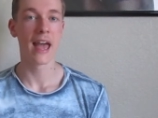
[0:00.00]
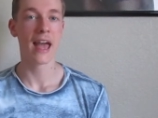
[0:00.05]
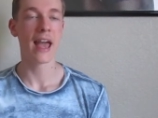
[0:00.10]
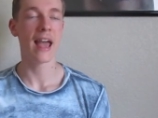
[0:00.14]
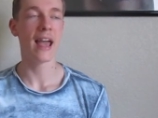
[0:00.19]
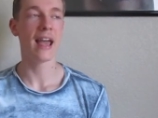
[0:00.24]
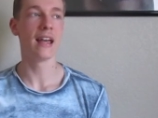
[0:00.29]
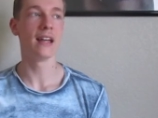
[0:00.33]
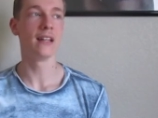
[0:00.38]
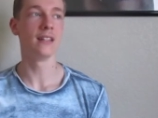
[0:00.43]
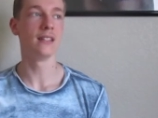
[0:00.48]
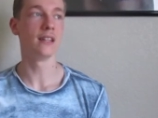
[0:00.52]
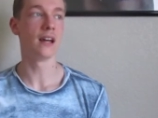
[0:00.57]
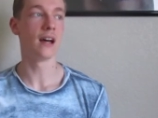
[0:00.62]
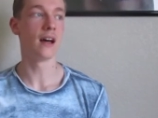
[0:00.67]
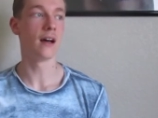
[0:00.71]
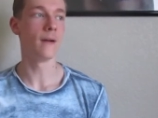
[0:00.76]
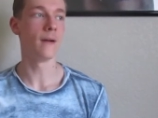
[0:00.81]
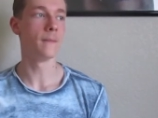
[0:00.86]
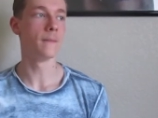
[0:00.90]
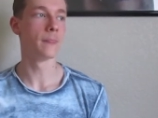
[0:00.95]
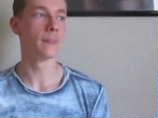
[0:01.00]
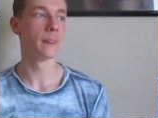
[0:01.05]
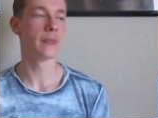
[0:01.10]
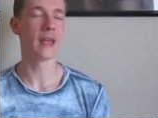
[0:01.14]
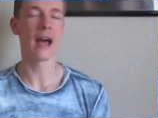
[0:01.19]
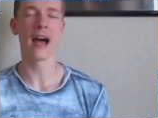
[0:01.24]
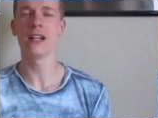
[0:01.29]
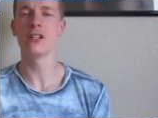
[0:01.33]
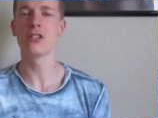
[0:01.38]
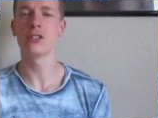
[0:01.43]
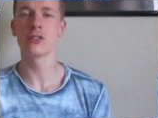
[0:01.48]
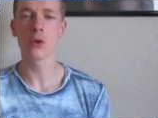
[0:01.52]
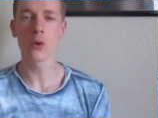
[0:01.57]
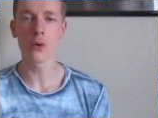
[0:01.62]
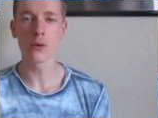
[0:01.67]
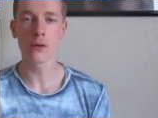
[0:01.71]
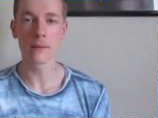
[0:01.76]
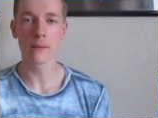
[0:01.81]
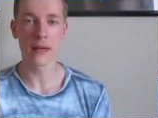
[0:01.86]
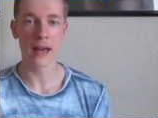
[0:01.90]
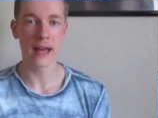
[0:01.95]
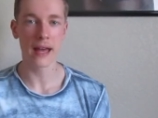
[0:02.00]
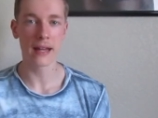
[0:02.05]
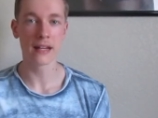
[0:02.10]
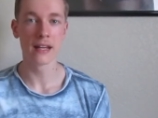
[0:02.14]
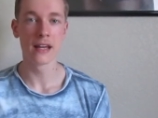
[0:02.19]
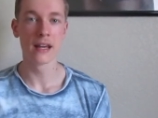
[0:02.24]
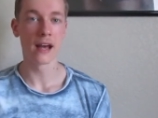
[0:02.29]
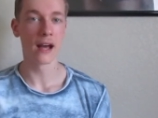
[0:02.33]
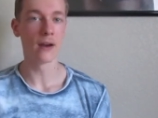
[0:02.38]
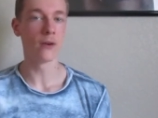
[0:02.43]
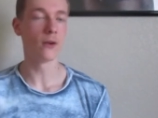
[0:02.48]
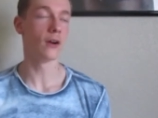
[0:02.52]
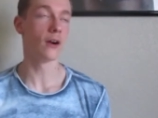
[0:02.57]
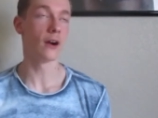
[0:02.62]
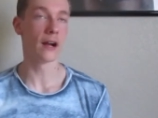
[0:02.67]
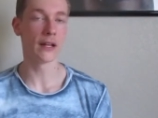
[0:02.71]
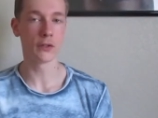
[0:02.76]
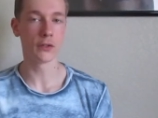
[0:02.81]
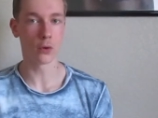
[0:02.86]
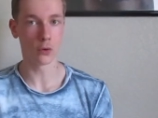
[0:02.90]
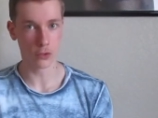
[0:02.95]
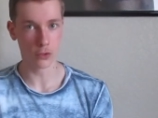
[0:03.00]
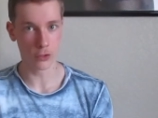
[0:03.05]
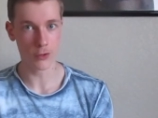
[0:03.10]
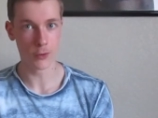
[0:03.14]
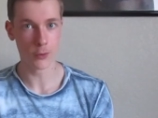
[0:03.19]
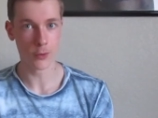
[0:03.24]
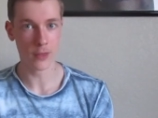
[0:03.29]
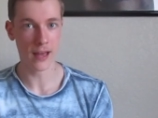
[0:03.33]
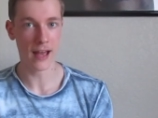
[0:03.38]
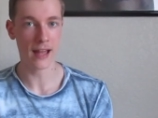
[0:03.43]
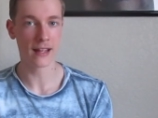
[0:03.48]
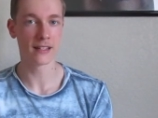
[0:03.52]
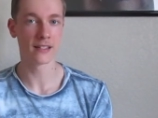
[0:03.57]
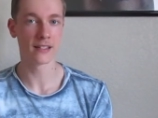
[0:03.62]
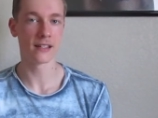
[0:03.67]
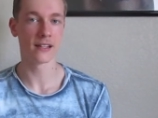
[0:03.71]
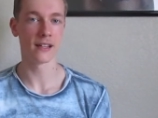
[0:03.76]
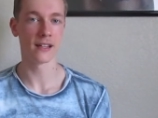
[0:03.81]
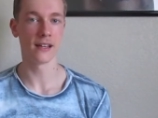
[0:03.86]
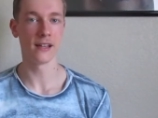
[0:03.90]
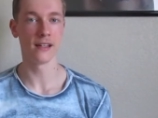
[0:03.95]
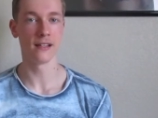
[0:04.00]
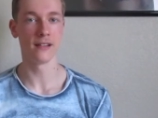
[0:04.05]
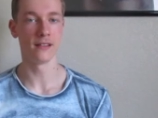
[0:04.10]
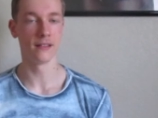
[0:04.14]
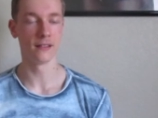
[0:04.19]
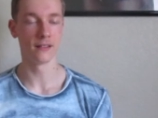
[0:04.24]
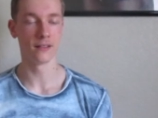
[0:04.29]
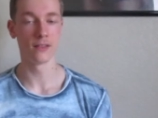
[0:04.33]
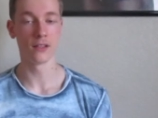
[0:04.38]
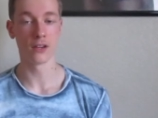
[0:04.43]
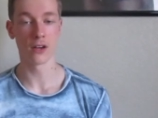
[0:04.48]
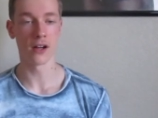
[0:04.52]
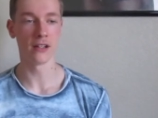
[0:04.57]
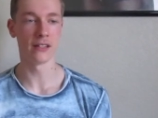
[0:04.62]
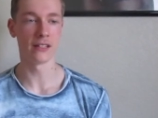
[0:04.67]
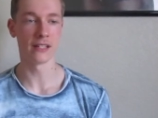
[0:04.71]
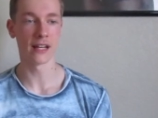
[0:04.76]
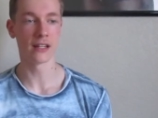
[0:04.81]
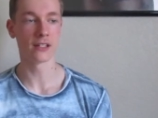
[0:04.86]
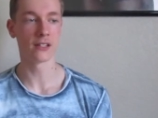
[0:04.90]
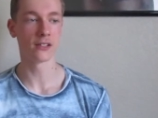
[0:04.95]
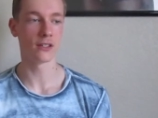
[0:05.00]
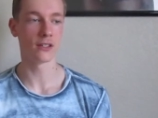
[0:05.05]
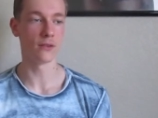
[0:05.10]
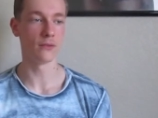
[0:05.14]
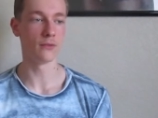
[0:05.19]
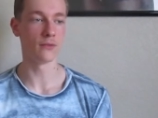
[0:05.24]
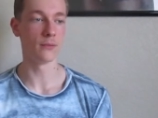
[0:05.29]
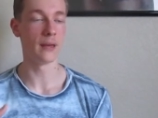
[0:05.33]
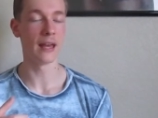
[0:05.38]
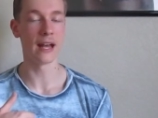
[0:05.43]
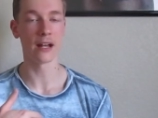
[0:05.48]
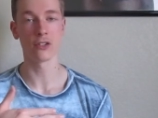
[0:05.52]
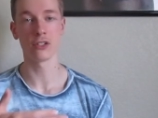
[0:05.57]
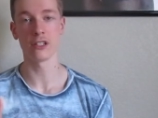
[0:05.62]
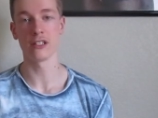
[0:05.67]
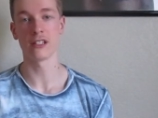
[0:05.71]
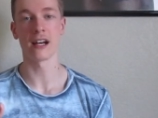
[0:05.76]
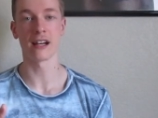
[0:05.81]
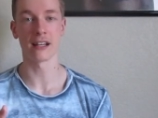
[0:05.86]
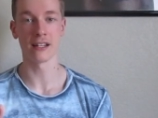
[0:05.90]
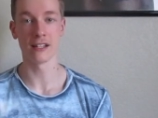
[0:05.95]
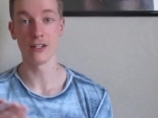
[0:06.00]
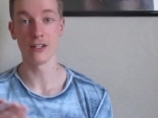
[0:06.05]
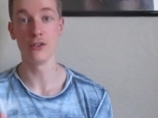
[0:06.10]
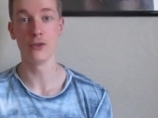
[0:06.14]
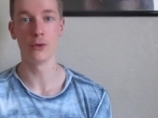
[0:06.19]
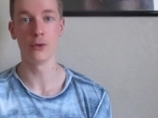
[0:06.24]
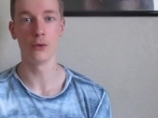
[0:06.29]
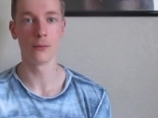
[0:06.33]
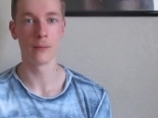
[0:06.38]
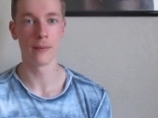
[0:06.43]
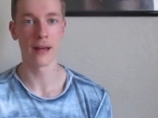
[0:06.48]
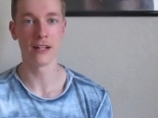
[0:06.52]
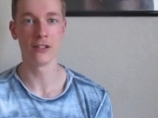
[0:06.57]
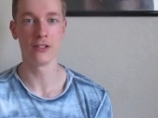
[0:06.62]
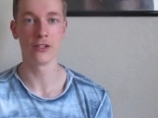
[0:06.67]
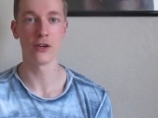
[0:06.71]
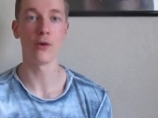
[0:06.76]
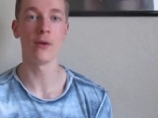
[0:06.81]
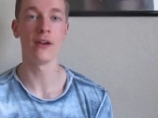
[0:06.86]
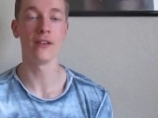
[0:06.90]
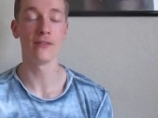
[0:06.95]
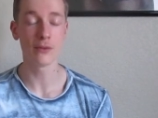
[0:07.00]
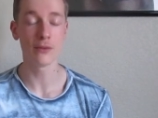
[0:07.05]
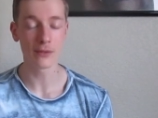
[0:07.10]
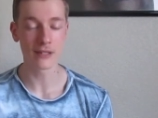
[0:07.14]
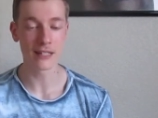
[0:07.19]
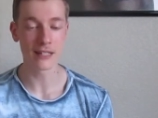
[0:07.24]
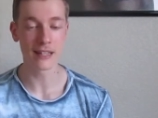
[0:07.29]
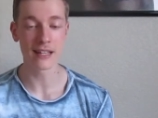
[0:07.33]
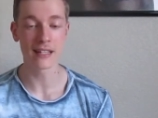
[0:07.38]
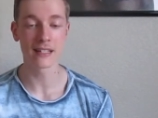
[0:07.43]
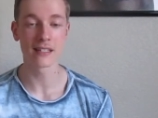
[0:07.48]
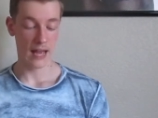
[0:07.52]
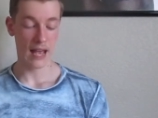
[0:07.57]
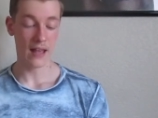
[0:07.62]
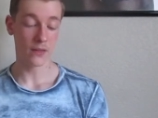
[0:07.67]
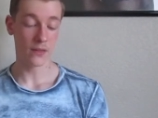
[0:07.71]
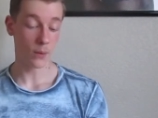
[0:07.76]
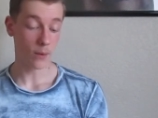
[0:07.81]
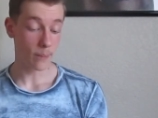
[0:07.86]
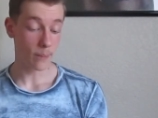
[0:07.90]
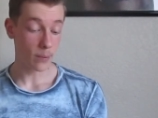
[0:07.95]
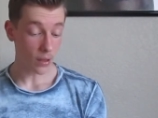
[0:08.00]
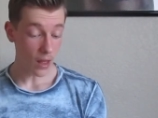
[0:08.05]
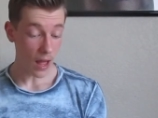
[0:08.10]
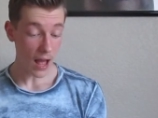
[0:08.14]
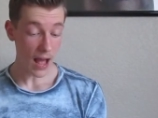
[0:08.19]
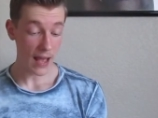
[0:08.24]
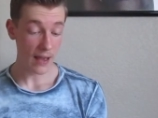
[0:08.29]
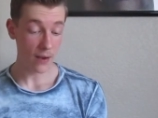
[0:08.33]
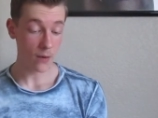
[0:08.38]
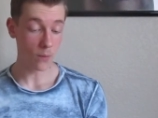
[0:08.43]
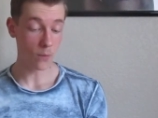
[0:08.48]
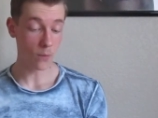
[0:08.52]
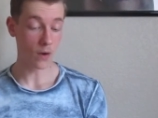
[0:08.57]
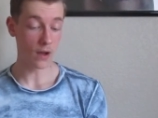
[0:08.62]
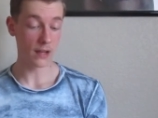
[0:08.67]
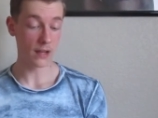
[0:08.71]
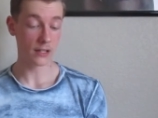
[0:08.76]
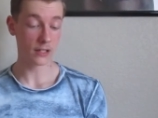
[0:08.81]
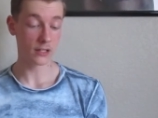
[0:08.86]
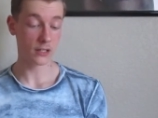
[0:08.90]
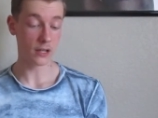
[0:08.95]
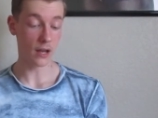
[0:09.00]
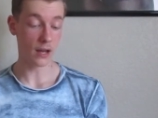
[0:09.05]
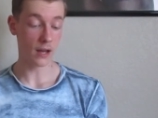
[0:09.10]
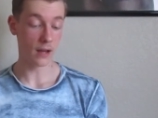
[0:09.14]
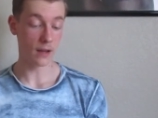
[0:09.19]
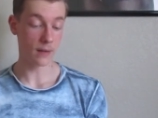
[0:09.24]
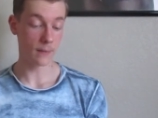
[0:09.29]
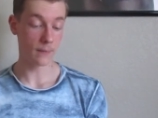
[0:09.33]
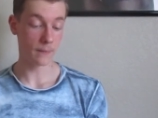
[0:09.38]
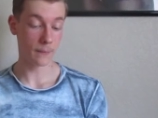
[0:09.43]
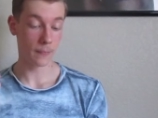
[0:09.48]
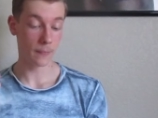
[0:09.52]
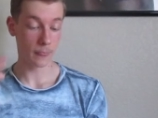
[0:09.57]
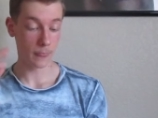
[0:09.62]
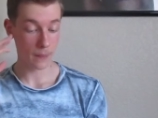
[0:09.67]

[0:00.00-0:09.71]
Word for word: And uh, yeah, I just told him that, or I told you that in the context of me actually talking to you, Mad Joe, if you see this. And the reply was, um,